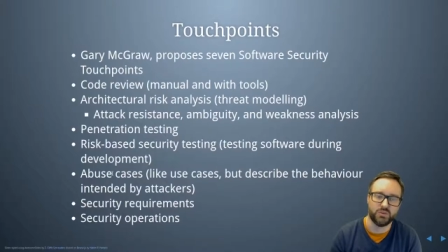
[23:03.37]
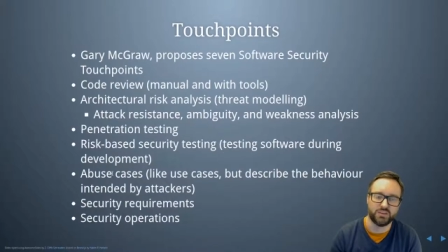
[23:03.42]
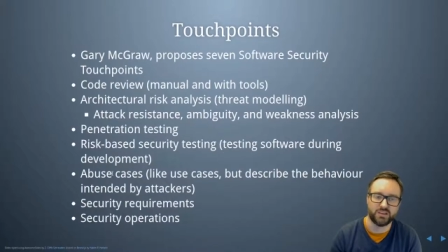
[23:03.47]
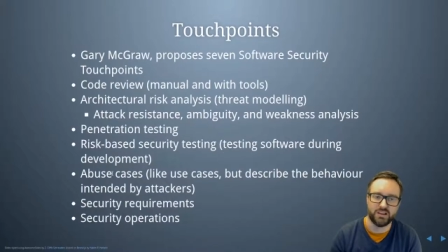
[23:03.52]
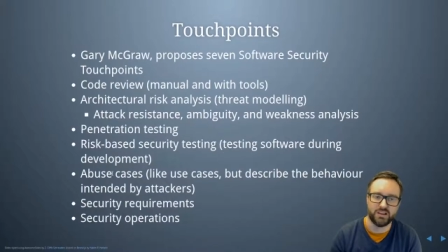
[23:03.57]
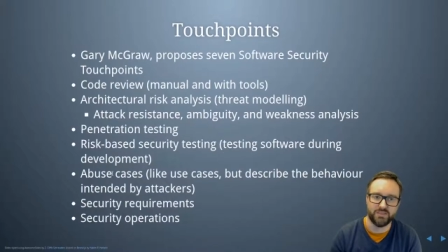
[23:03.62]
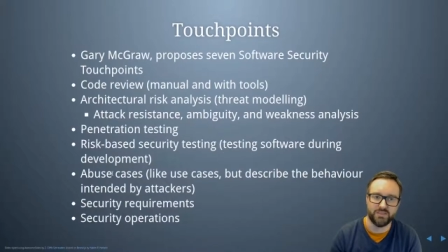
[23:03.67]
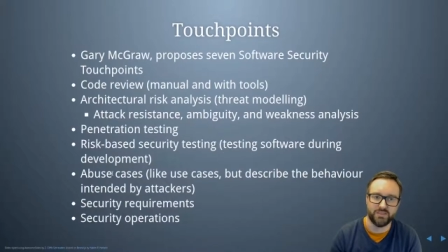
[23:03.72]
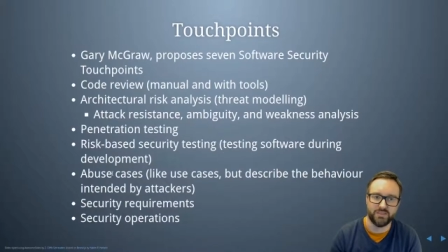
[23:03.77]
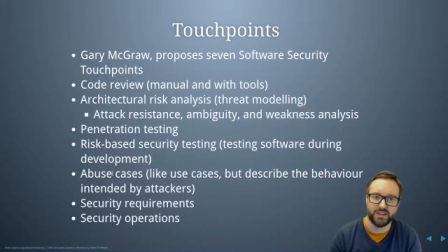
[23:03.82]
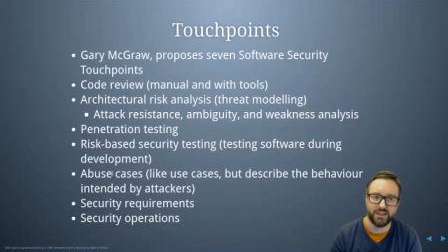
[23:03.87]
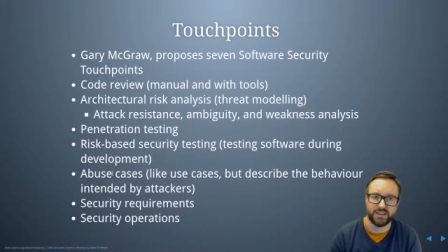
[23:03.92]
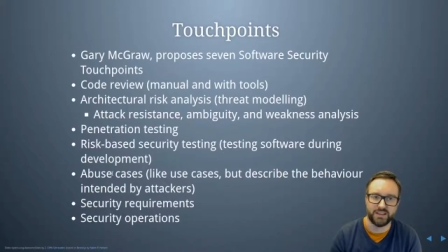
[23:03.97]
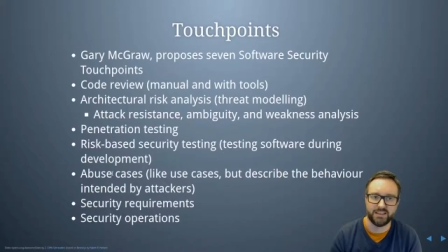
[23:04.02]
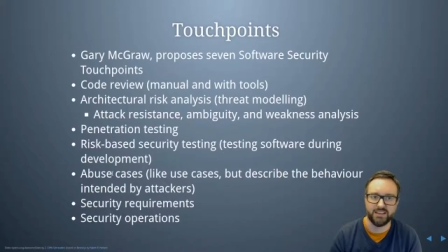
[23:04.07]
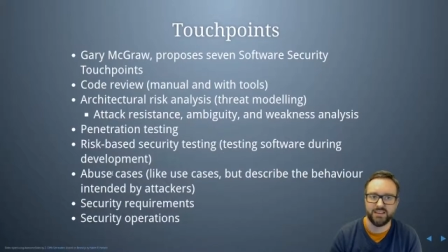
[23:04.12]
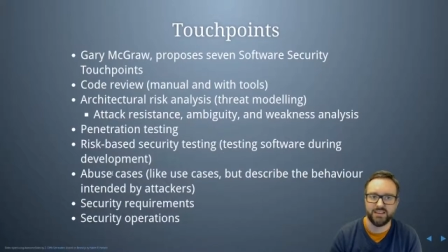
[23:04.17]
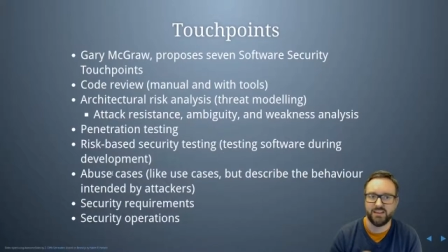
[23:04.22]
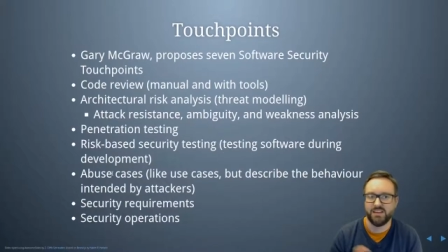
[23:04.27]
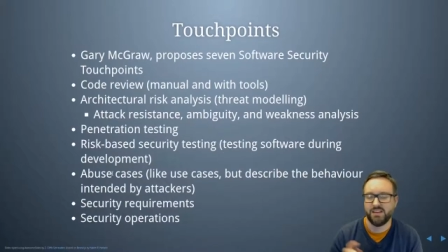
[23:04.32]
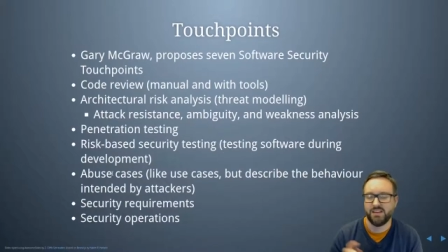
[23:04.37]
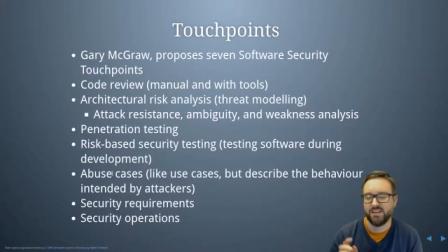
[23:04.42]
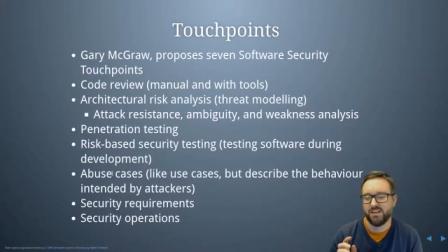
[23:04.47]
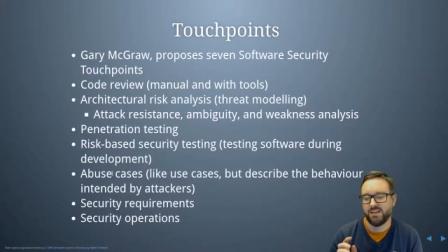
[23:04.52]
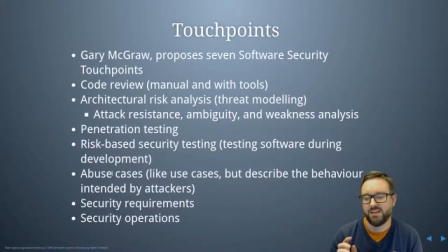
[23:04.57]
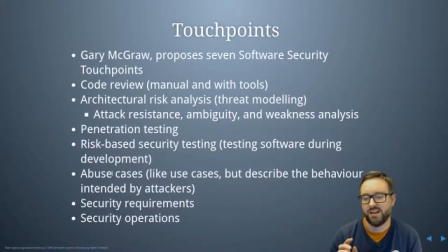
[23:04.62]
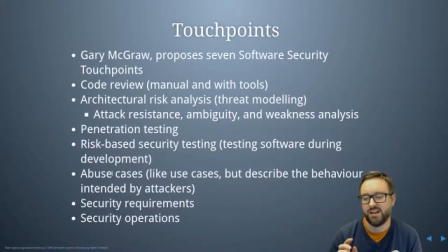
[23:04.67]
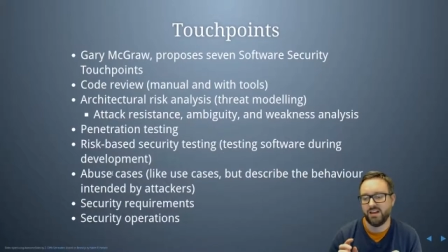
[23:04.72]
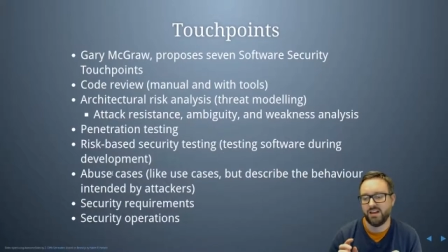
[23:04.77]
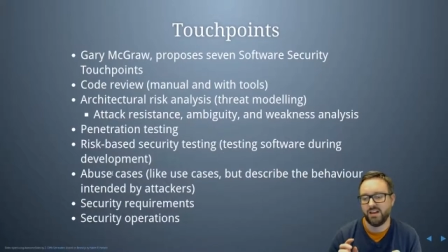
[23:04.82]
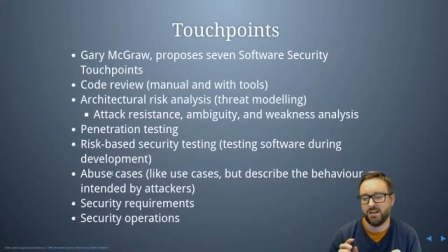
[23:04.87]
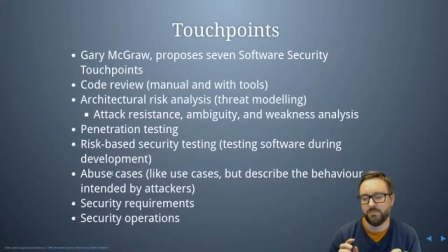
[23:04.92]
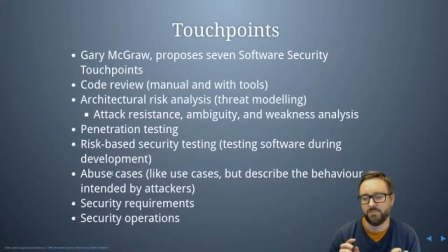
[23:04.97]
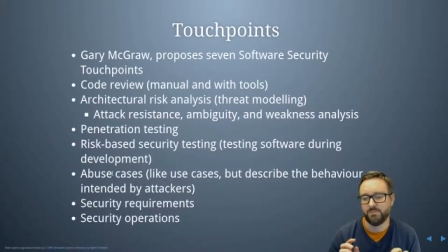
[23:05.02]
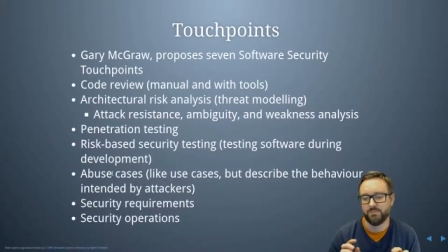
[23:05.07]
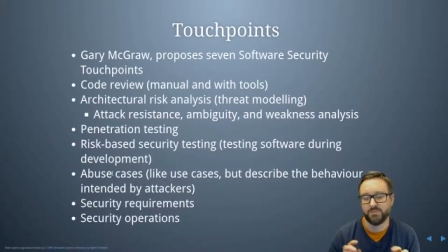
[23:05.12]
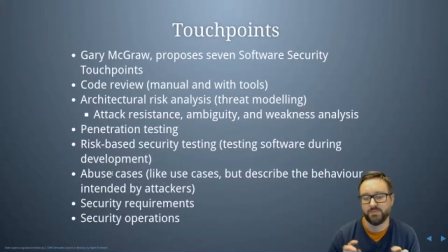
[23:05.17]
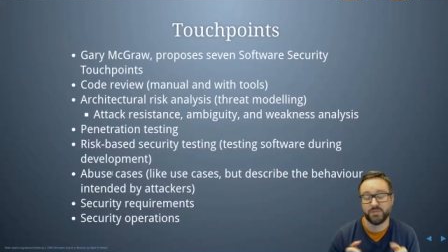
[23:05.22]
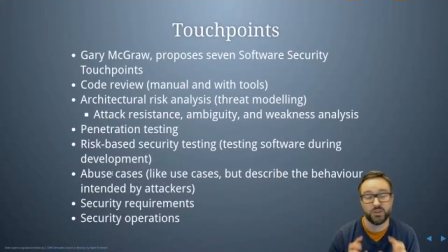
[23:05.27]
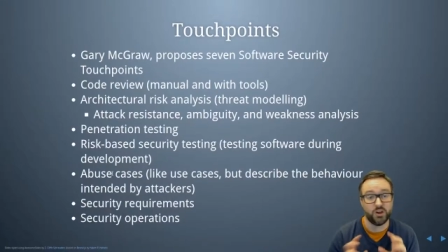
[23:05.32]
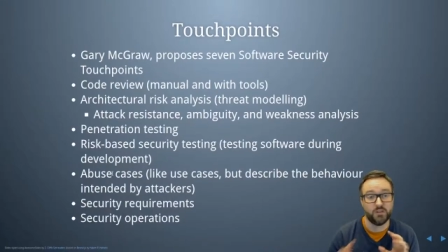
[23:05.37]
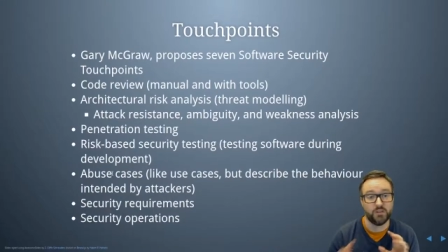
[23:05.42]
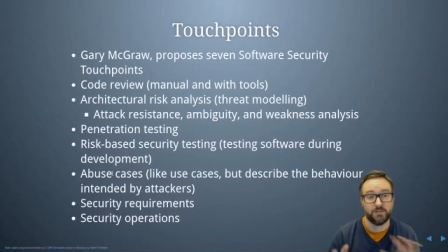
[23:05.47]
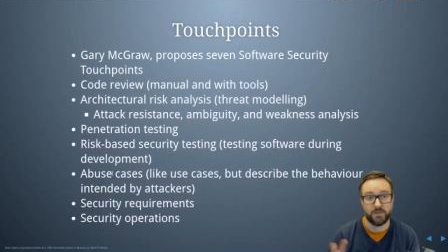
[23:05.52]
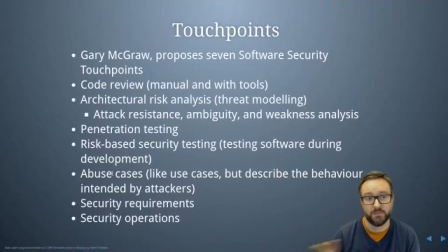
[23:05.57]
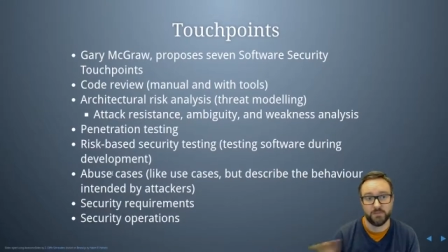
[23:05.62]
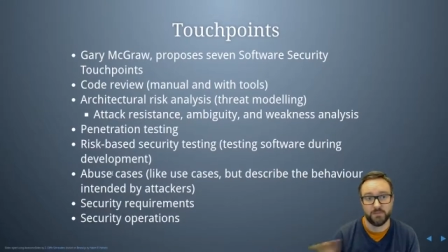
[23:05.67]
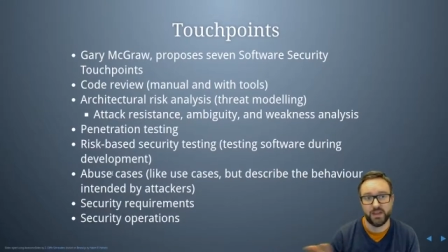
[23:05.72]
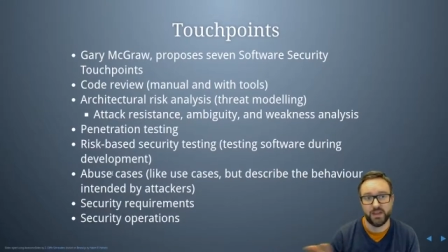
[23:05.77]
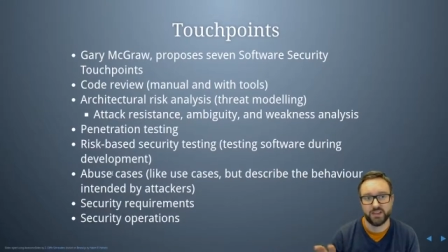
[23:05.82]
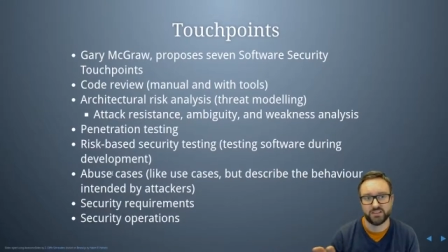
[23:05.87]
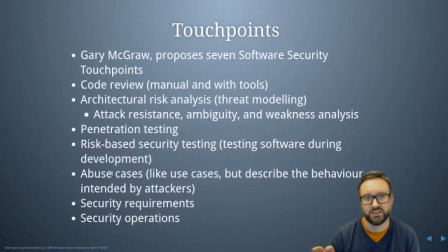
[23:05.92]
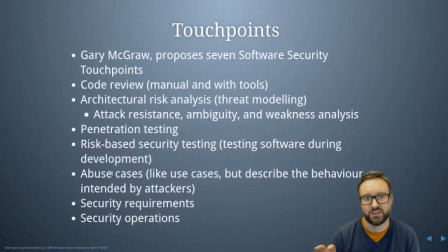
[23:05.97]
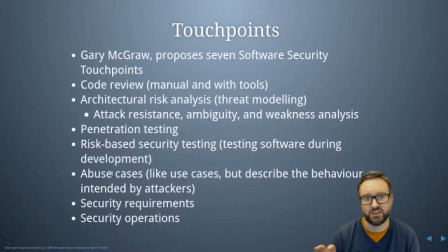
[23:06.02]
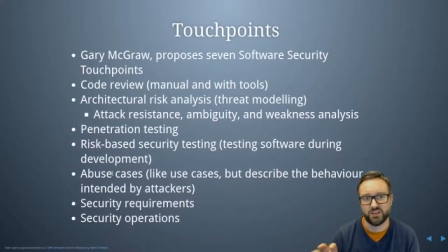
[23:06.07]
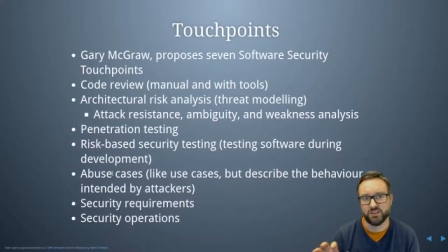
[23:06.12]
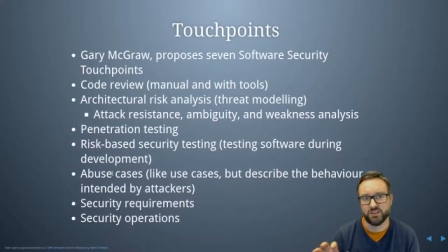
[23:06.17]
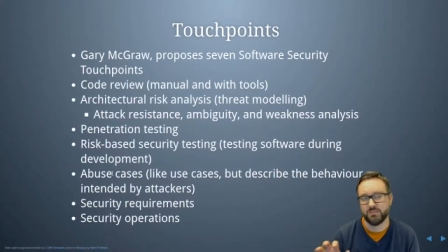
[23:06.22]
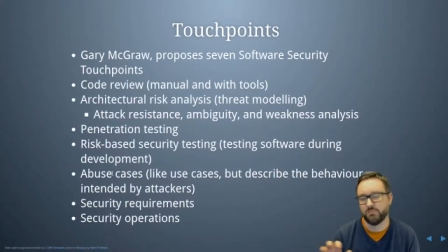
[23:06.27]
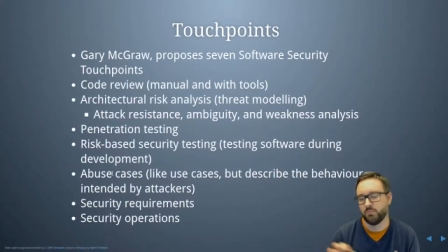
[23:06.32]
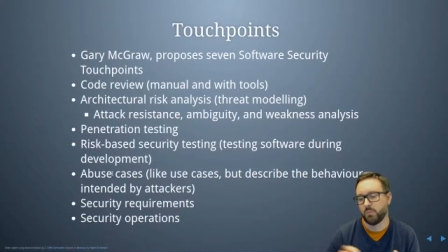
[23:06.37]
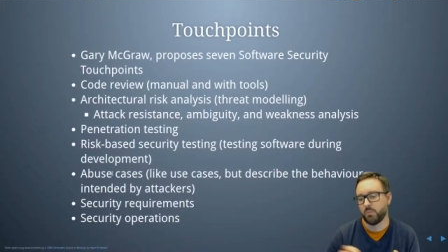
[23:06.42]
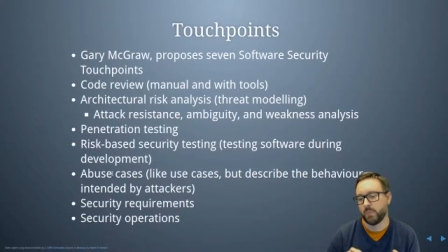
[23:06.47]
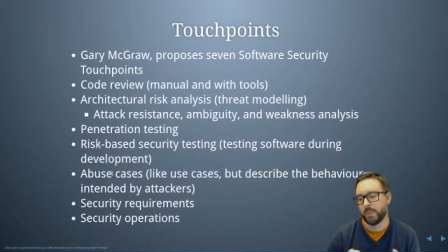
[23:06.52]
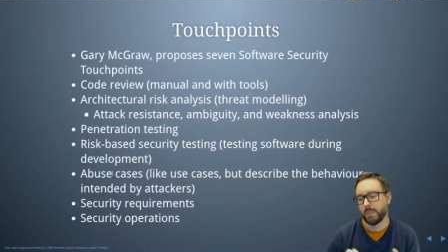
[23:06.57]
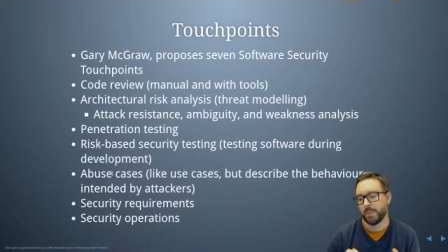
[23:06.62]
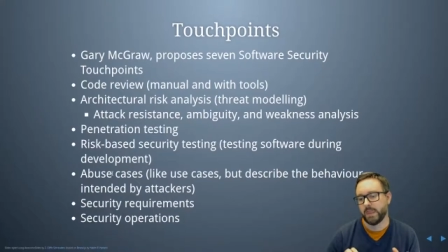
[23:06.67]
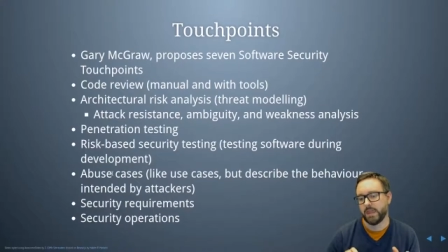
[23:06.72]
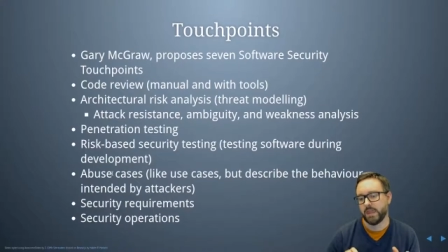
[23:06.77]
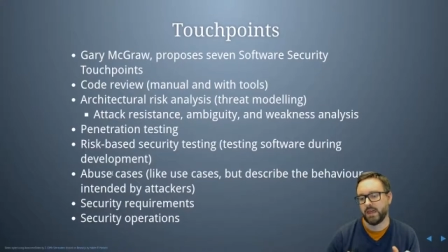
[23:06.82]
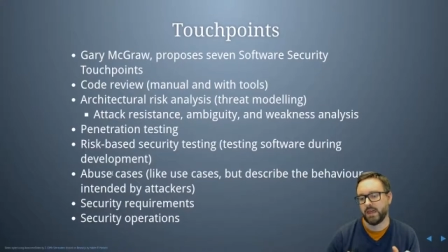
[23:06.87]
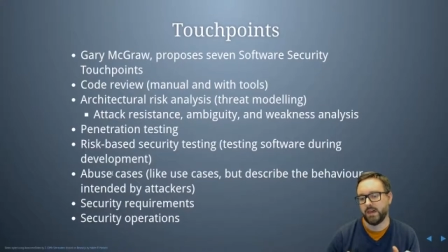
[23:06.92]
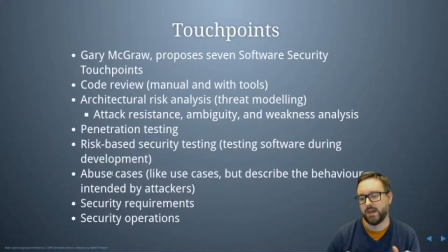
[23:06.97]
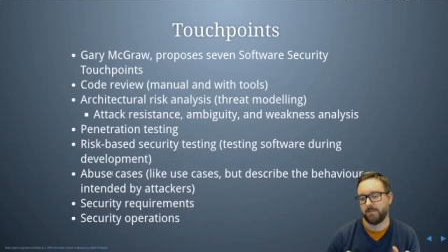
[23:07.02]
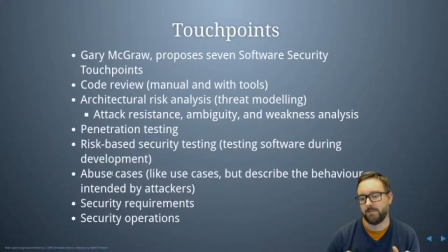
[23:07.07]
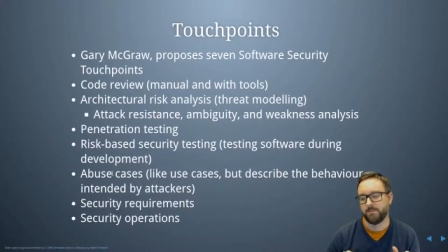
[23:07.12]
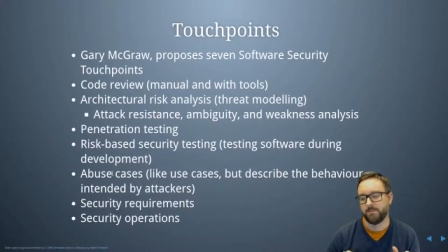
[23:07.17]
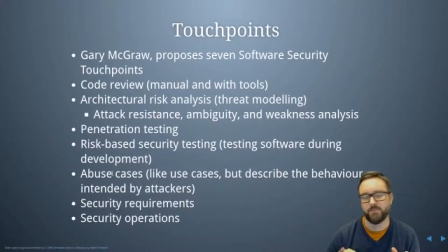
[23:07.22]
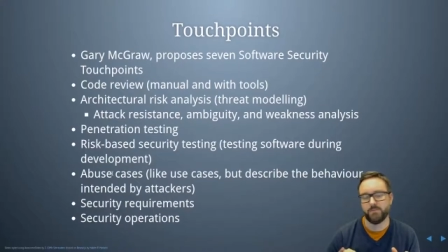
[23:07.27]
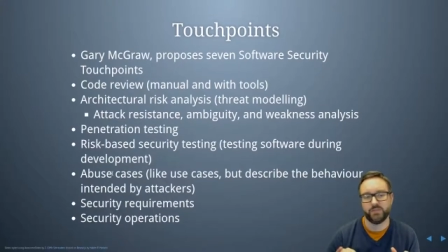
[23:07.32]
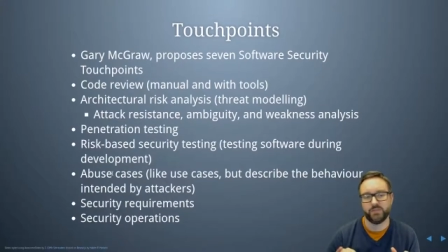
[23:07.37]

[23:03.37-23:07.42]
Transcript: kind of like um, go from there. So um,